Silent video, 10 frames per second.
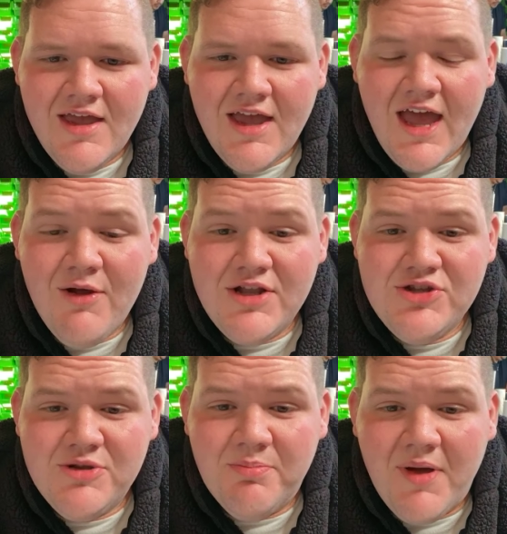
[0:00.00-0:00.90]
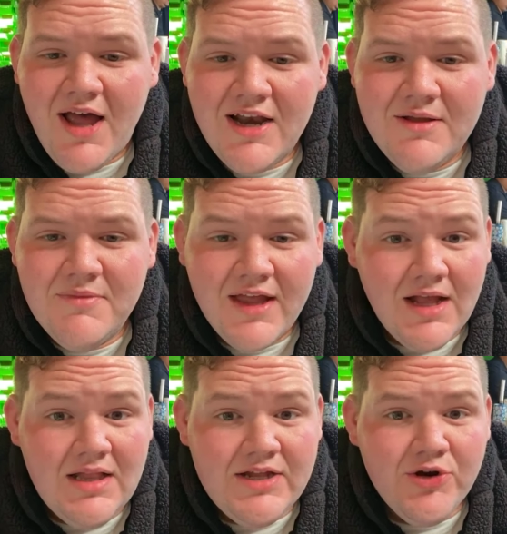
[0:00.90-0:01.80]
How do I do the bottom? Like
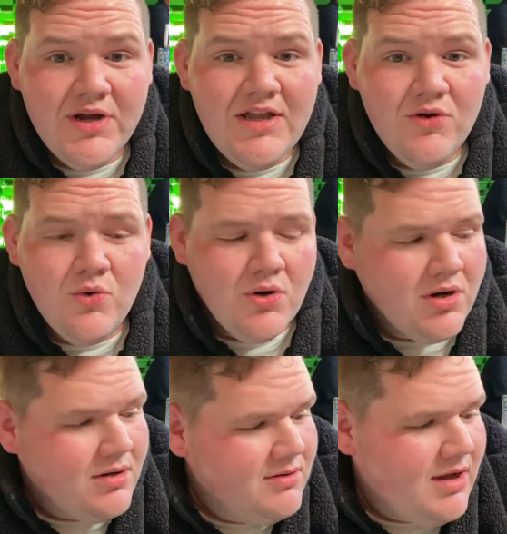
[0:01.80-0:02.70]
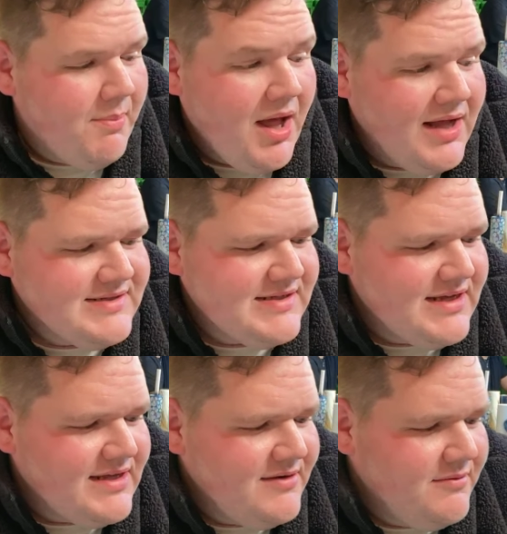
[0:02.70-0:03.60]
glitter it or epoxy
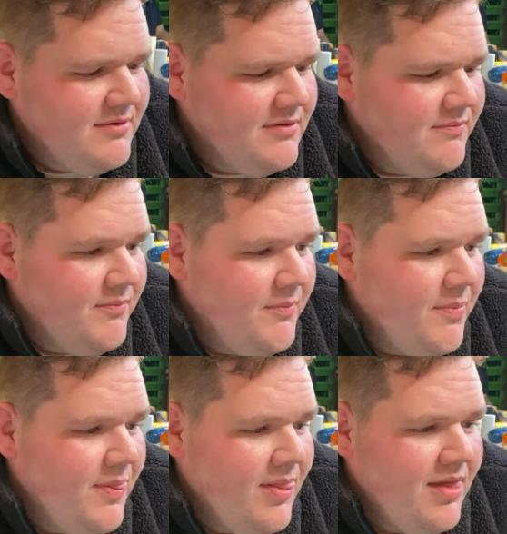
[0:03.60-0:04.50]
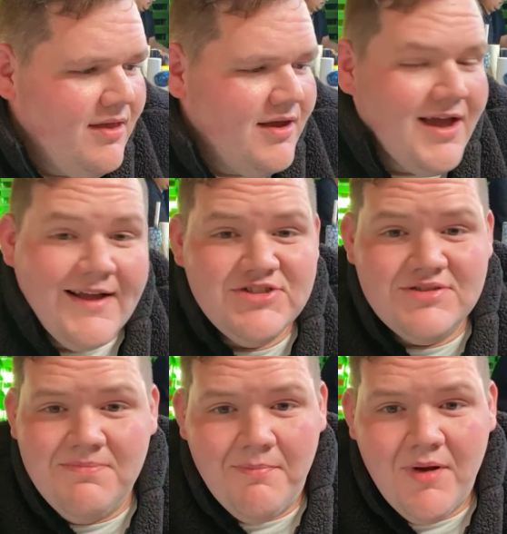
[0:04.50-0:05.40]
it? I
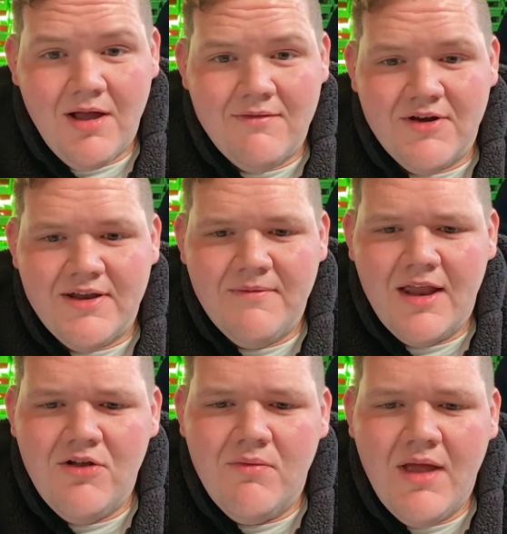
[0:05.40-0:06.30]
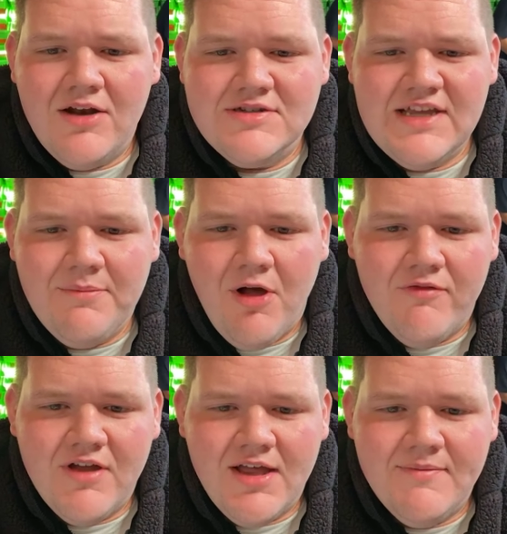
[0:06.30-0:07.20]
just cover it. I don't tape
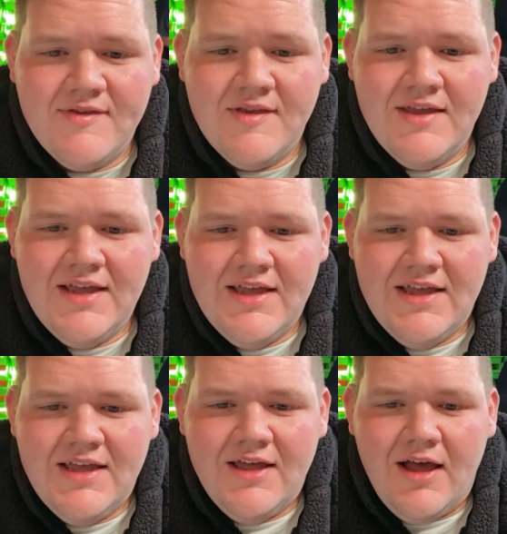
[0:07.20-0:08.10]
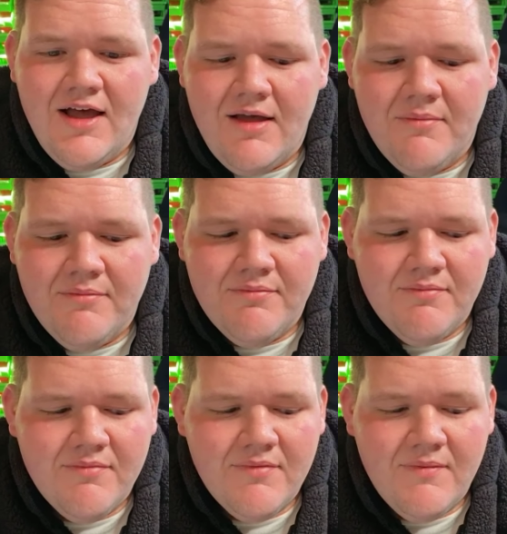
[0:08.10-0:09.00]
off cups.
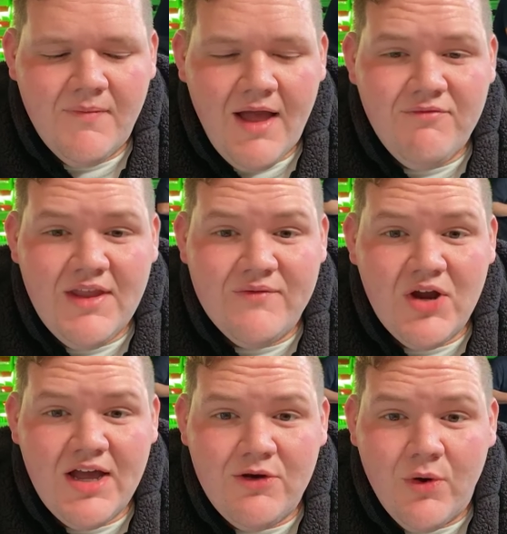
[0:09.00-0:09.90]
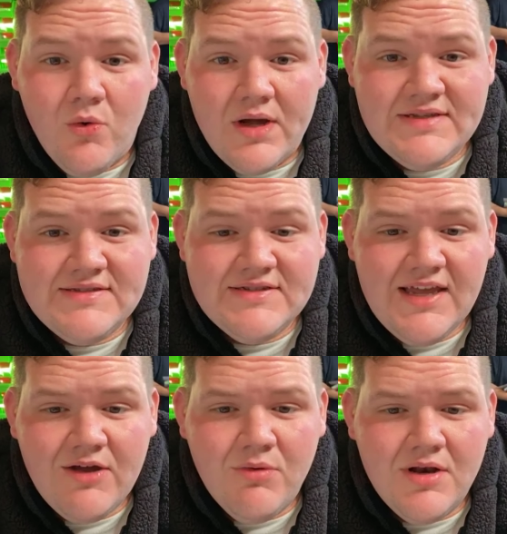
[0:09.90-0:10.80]
I've never had a request to
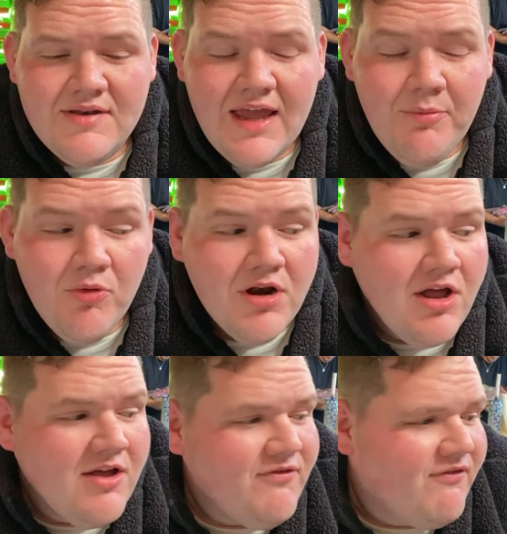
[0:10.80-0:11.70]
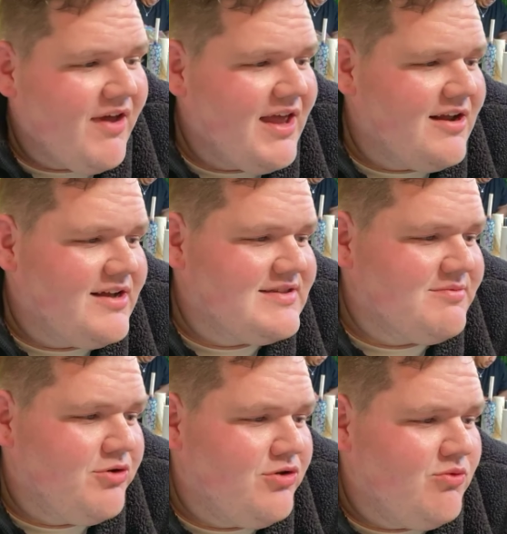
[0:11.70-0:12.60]
tape one off. If I had a
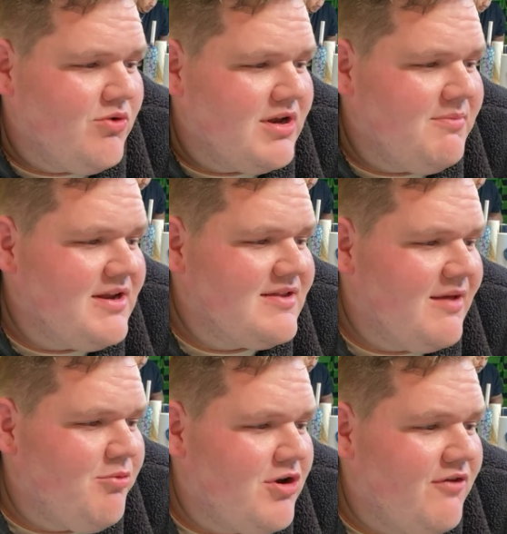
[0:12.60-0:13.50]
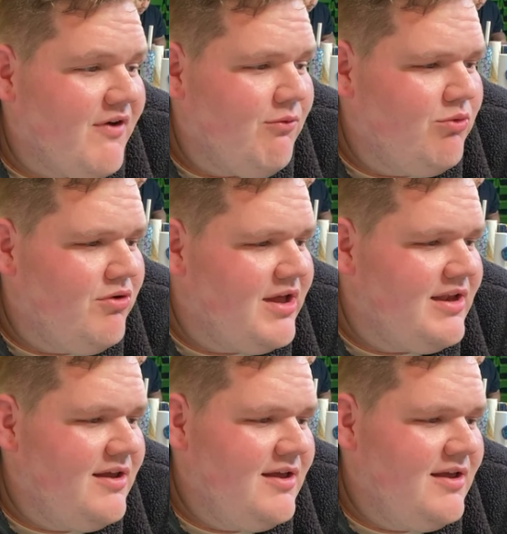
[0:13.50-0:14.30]
customer who wanted me to tape one off, I would.